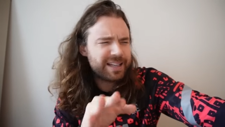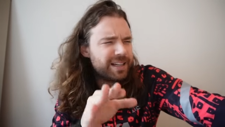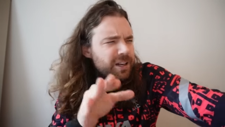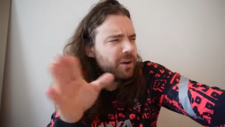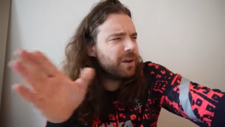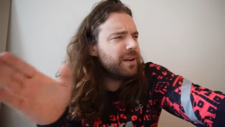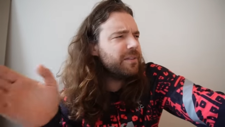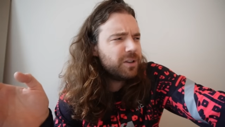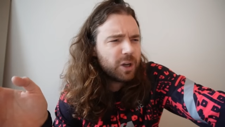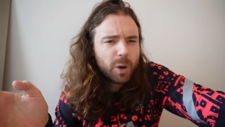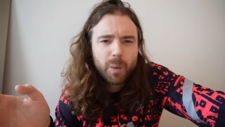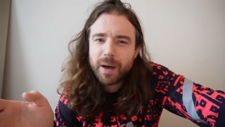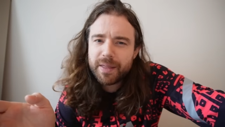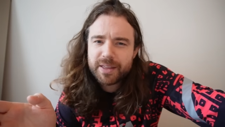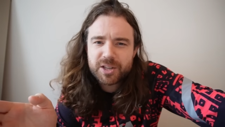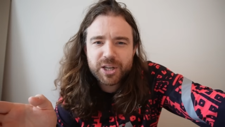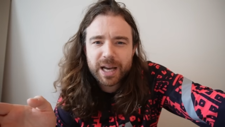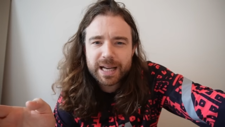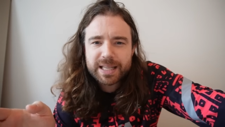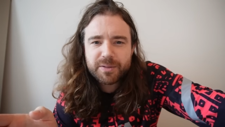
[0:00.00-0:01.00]
I don't even know why
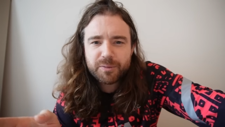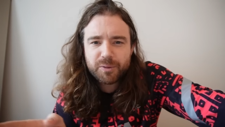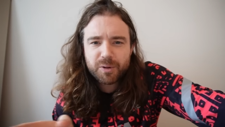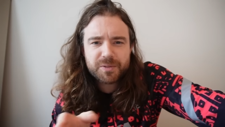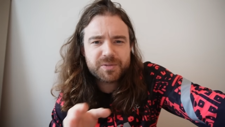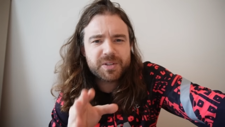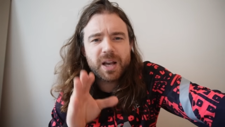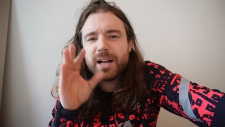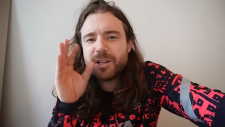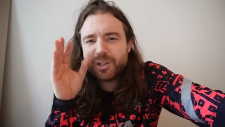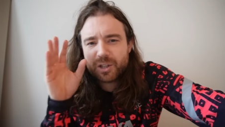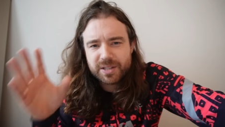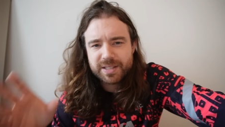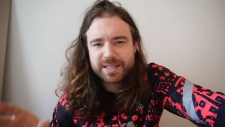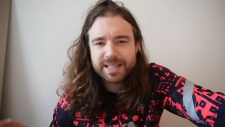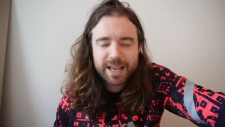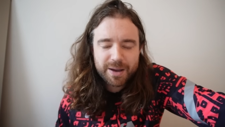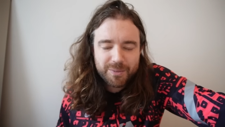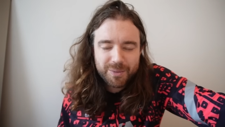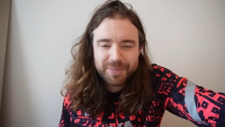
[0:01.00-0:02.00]
they checked it for offside. You could
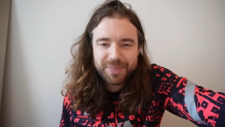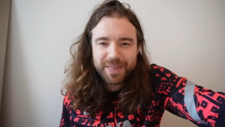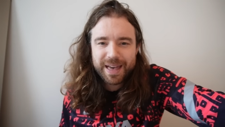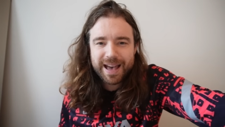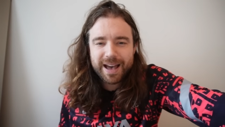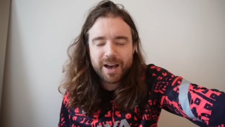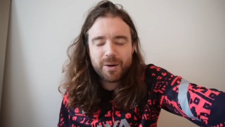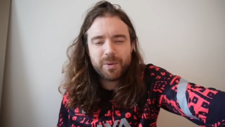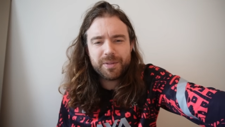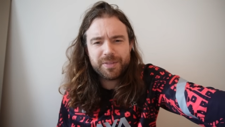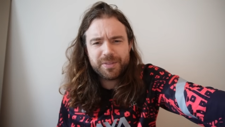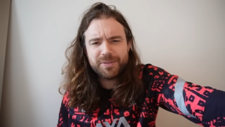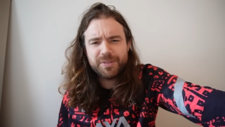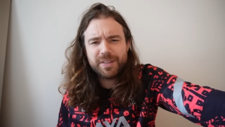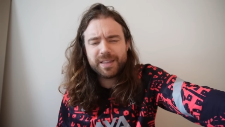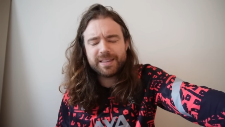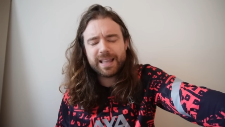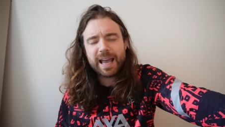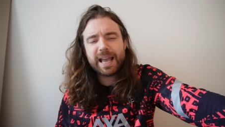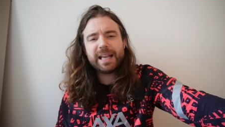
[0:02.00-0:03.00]
see it with their with
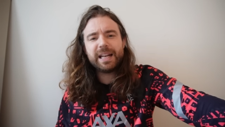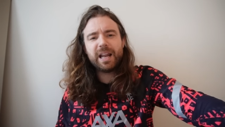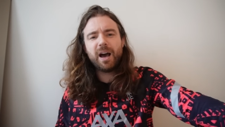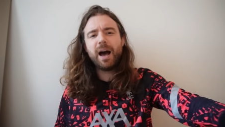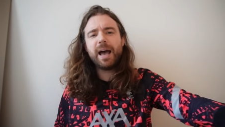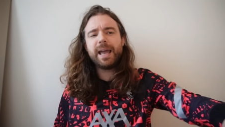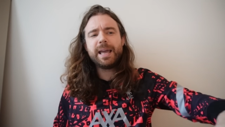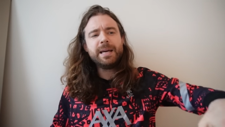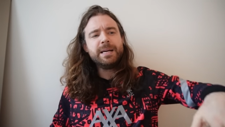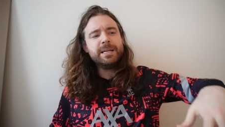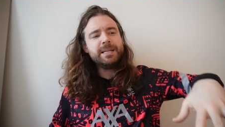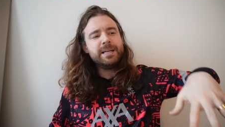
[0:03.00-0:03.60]
the naked eye.